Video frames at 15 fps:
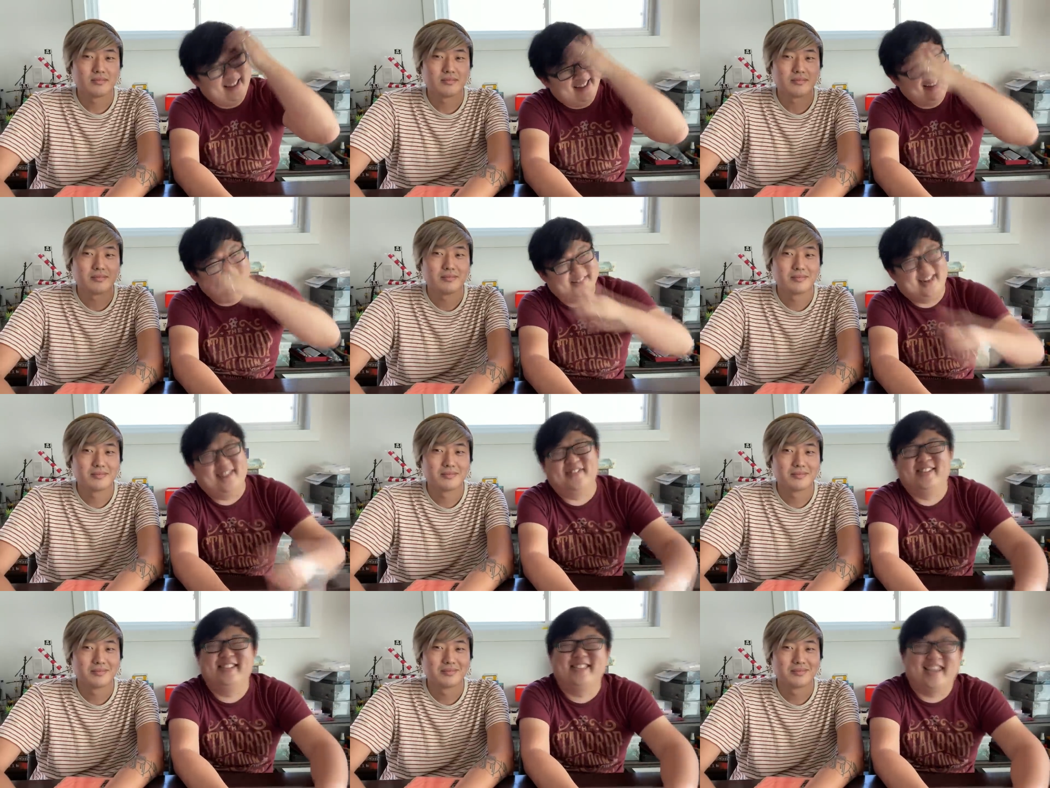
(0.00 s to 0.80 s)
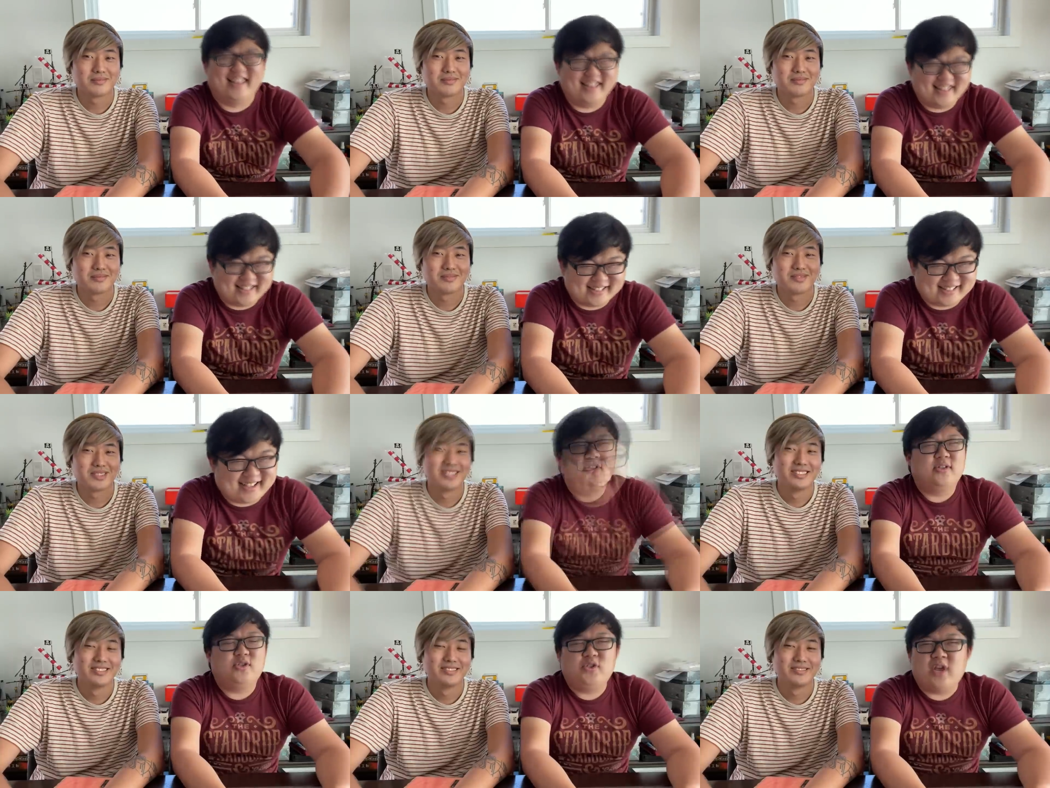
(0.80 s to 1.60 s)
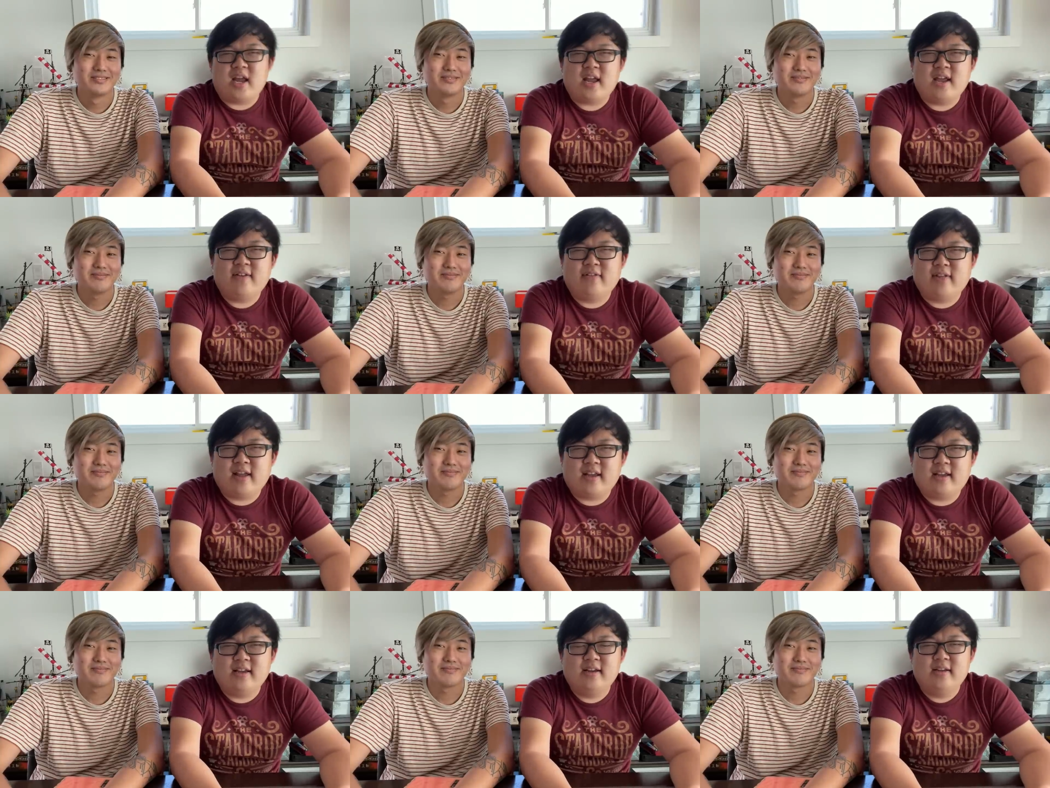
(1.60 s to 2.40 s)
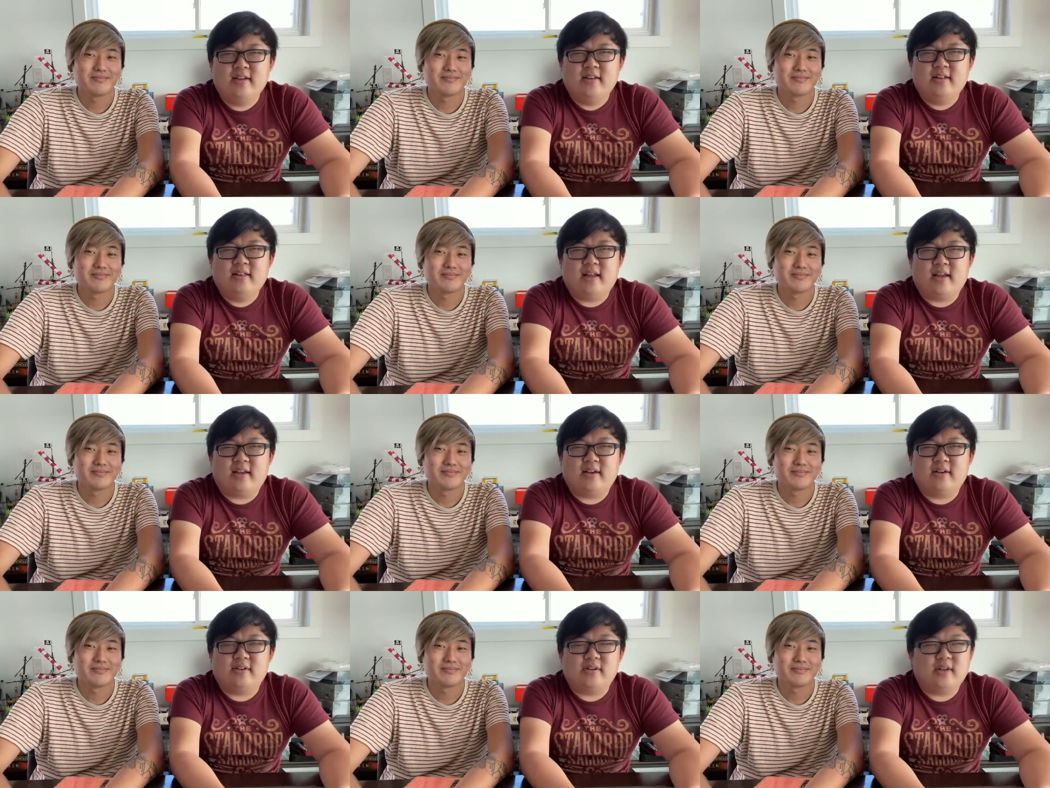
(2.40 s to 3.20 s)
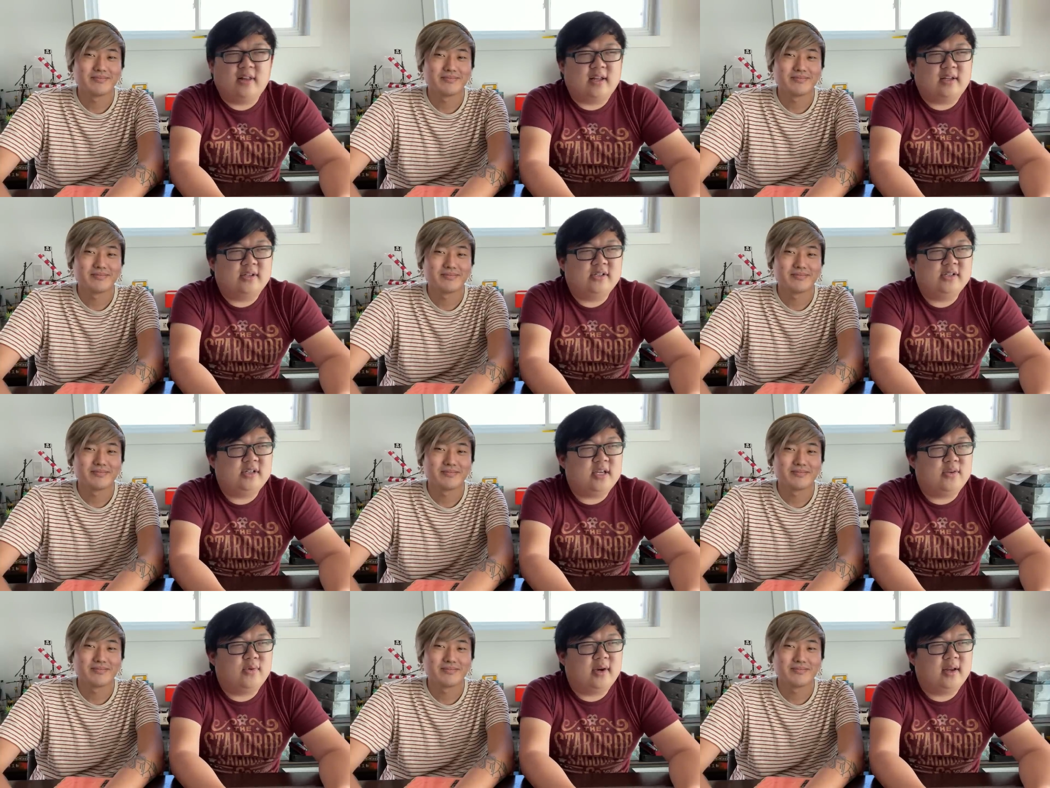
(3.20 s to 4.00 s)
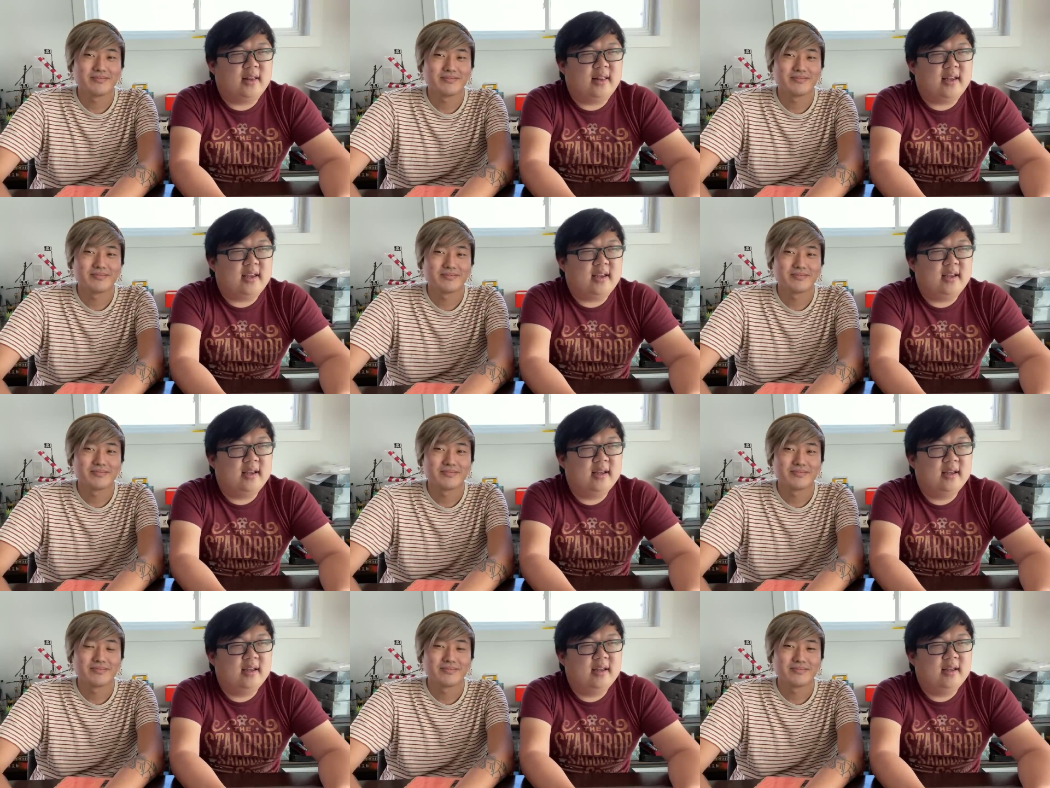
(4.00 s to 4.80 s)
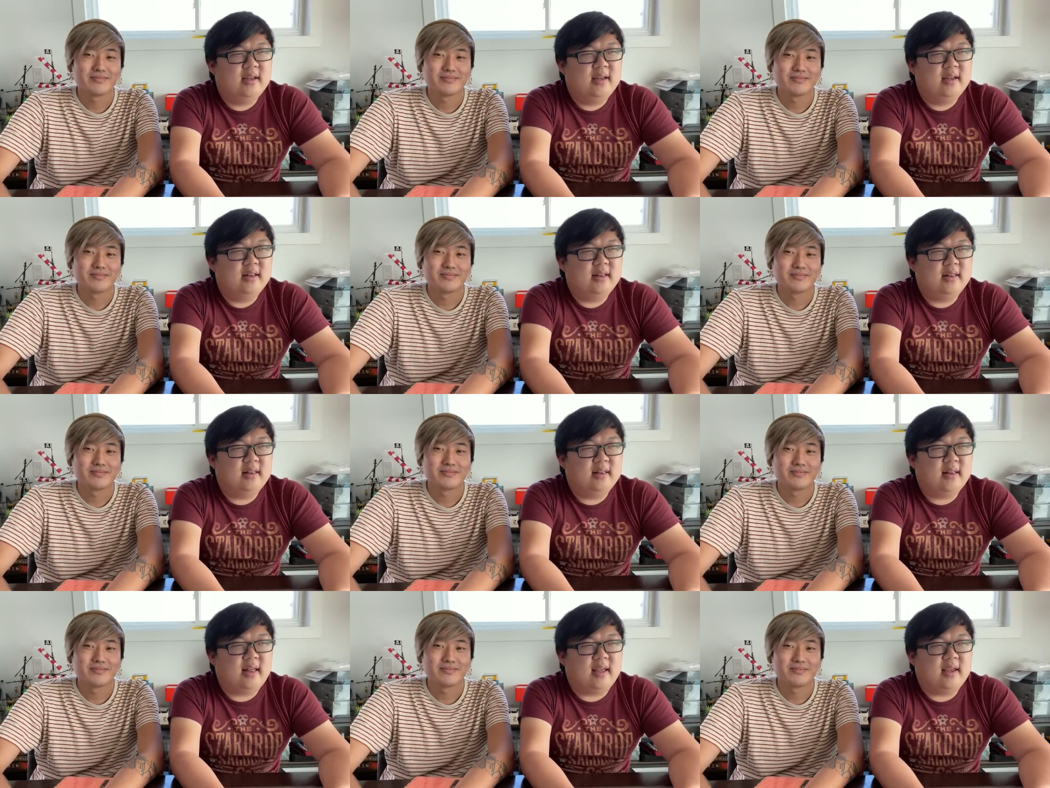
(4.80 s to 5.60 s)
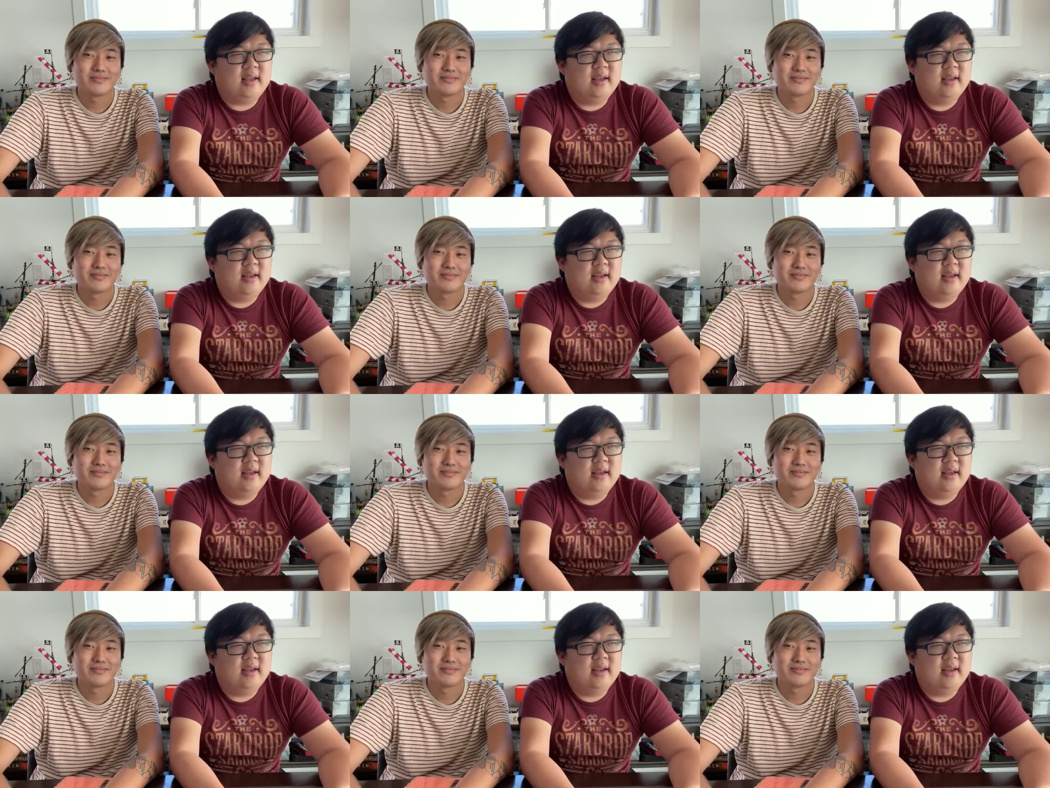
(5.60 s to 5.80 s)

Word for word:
Speaker 1: should I even say this? Does Jay have like? like a like a secret like like